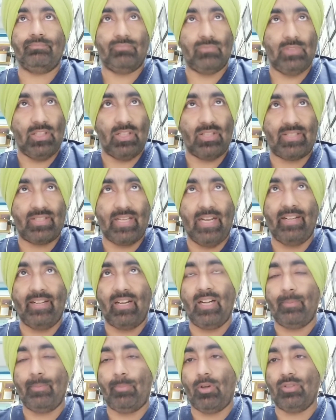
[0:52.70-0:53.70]
the Central
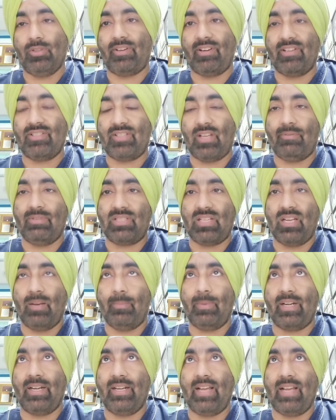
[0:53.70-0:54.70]
Depository Service
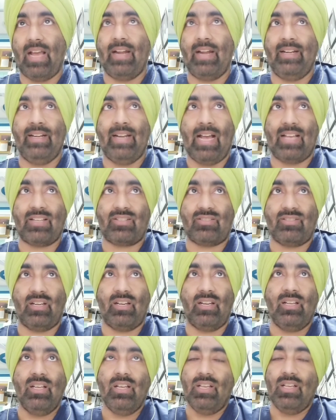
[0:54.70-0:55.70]
Limited and
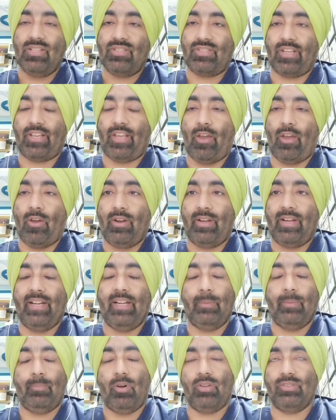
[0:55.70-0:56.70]
National Security
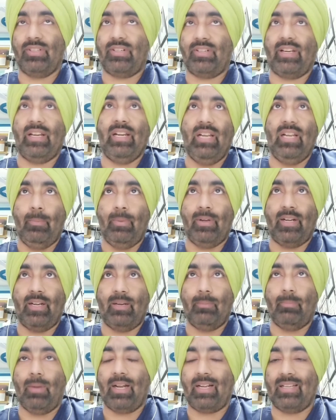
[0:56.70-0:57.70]
Depository
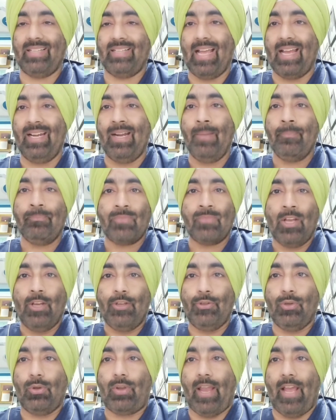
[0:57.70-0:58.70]
Limited. But then
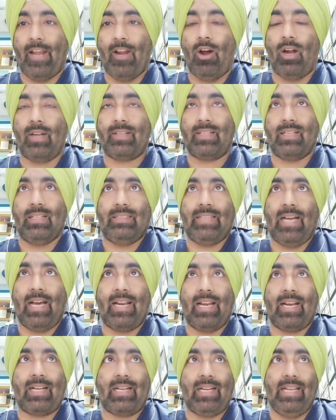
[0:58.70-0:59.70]
you cannot
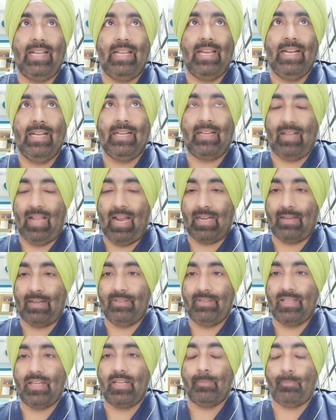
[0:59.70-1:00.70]
directly interact
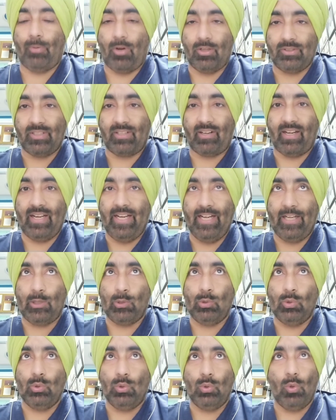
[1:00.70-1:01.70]
with a depository
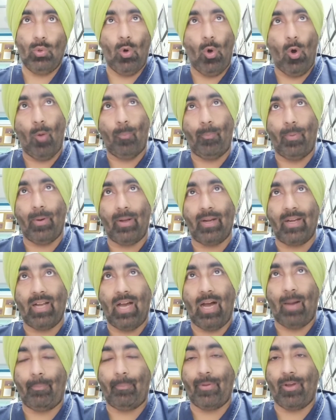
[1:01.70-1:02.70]
to open
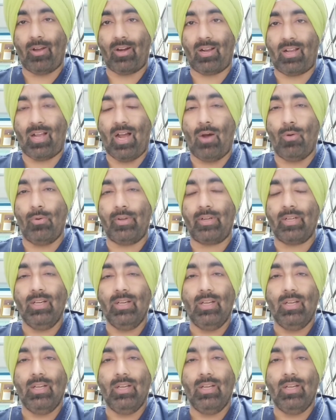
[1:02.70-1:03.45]
up your account